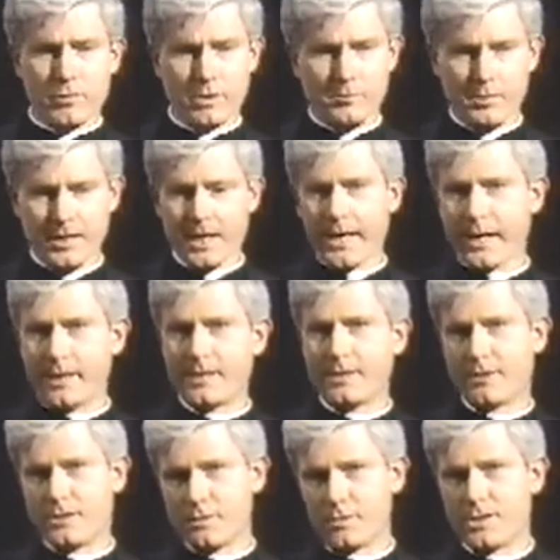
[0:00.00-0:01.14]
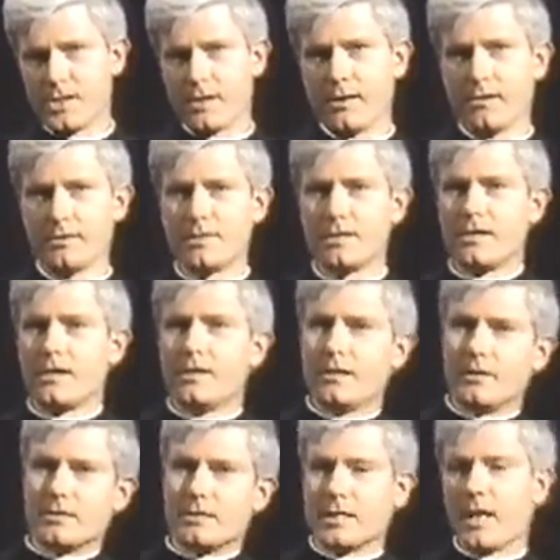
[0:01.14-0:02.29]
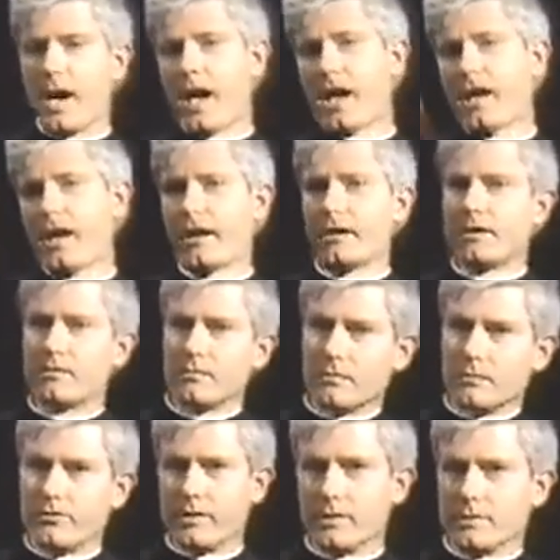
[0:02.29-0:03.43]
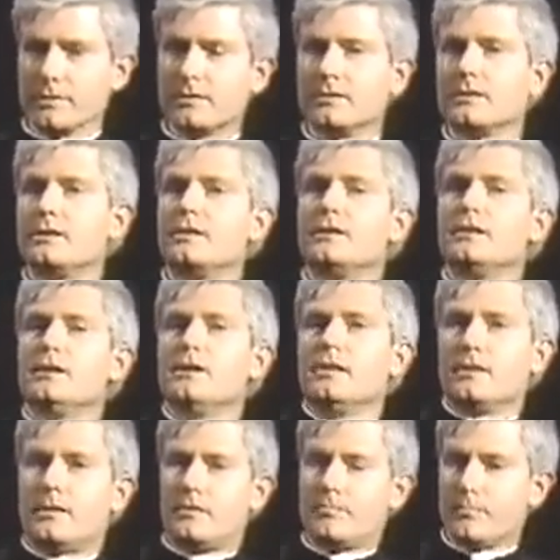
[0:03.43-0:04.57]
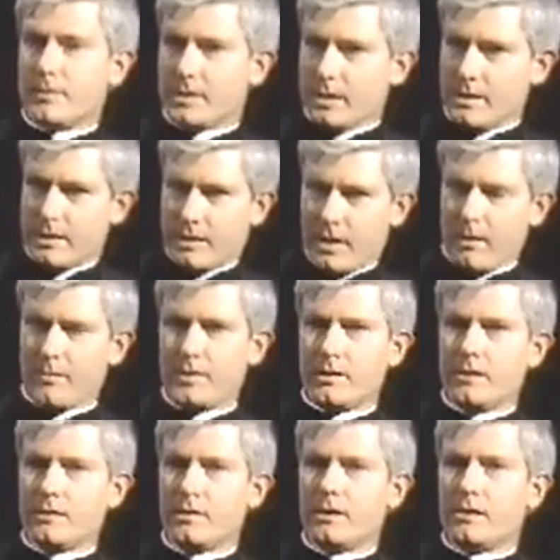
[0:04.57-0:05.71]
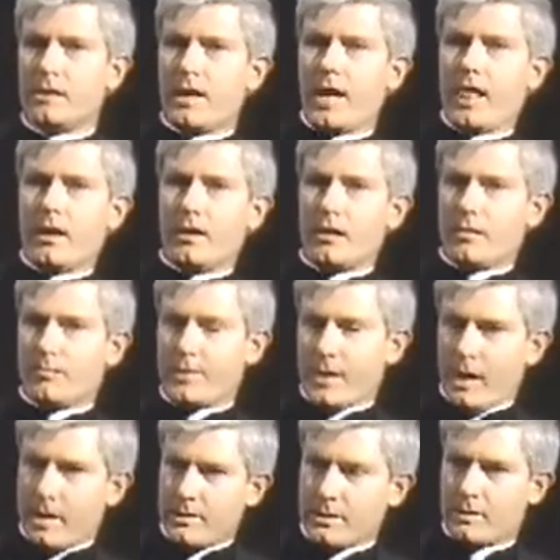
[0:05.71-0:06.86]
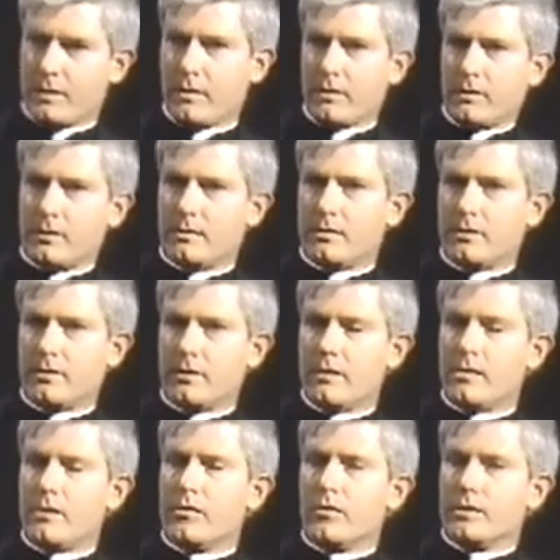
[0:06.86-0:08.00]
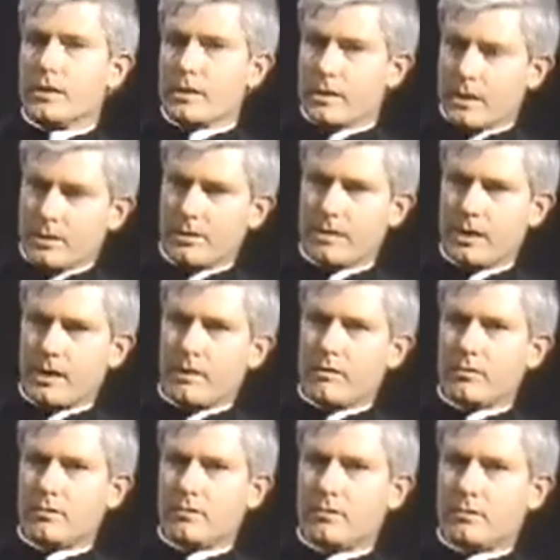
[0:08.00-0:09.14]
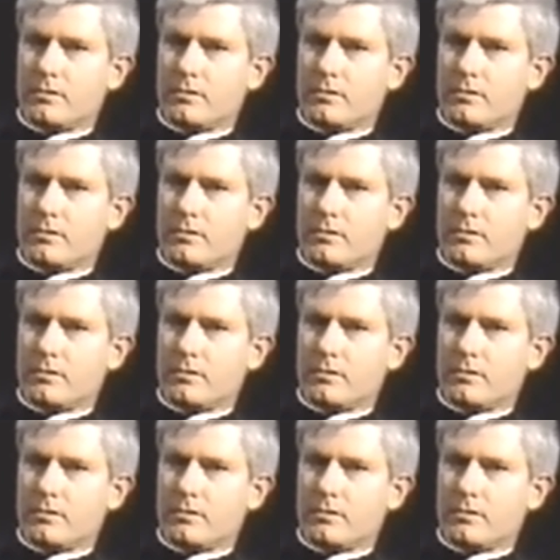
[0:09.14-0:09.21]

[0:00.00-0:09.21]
with a plant and two chairs and say, "Hi, how you doing, Father?" But they come in behind the curtain, and they kneel down.